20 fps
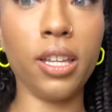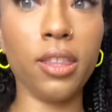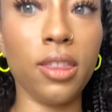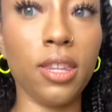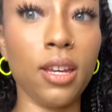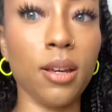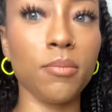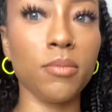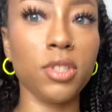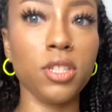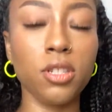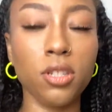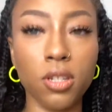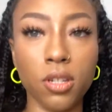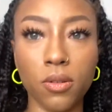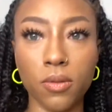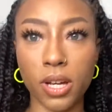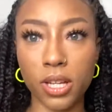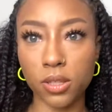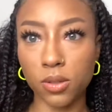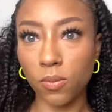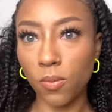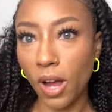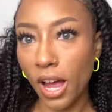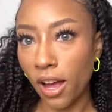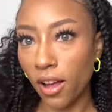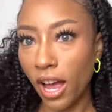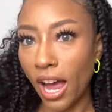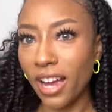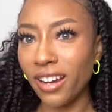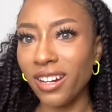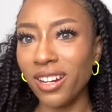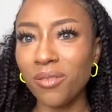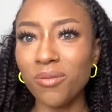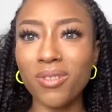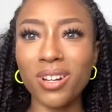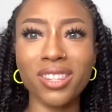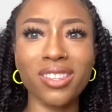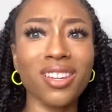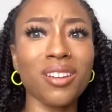them to as well. I
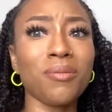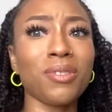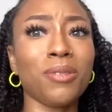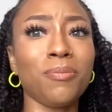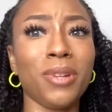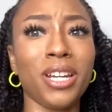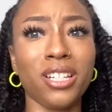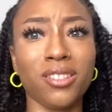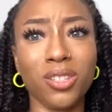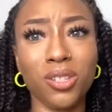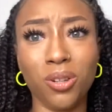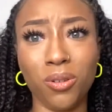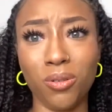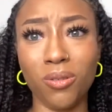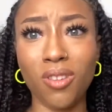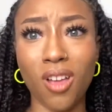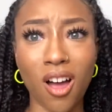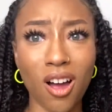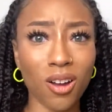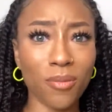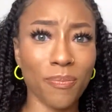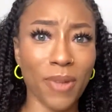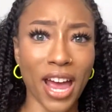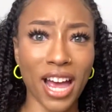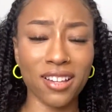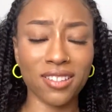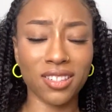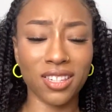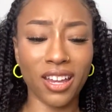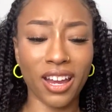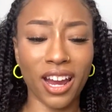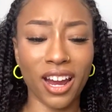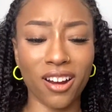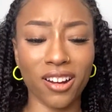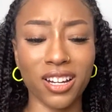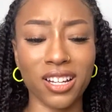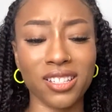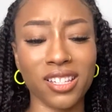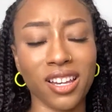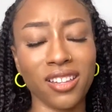didn't want them to be too long past the hair
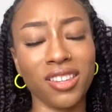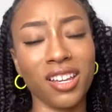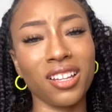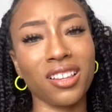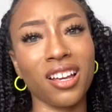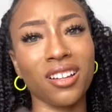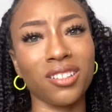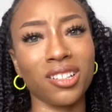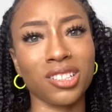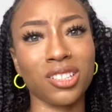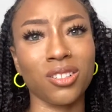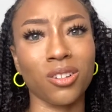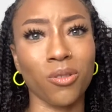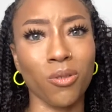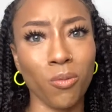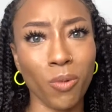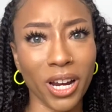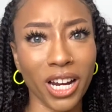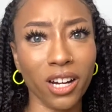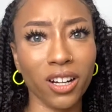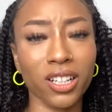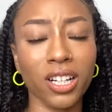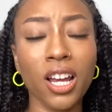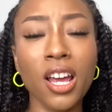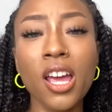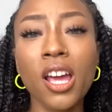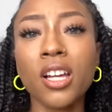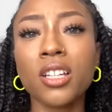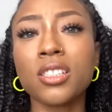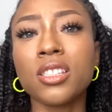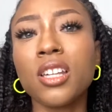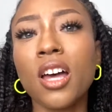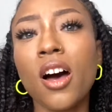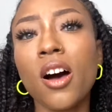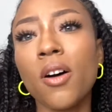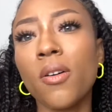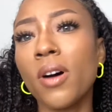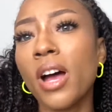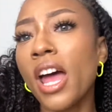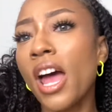because I think that looks a little weird,
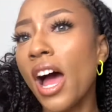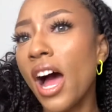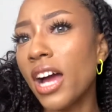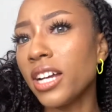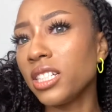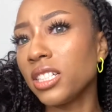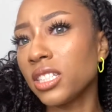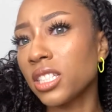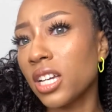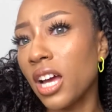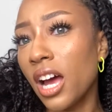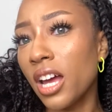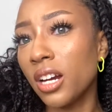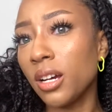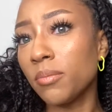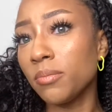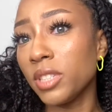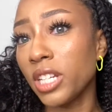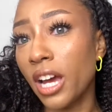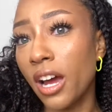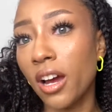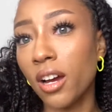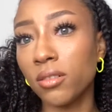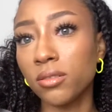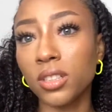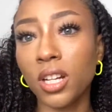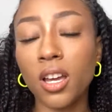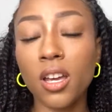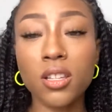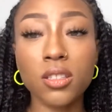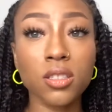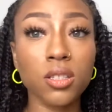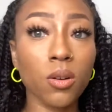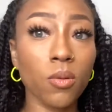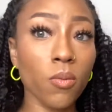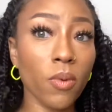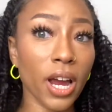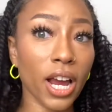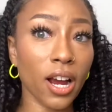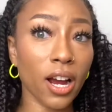so I just cut them down to
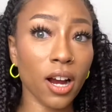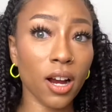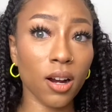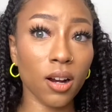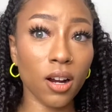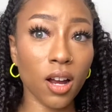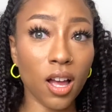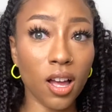where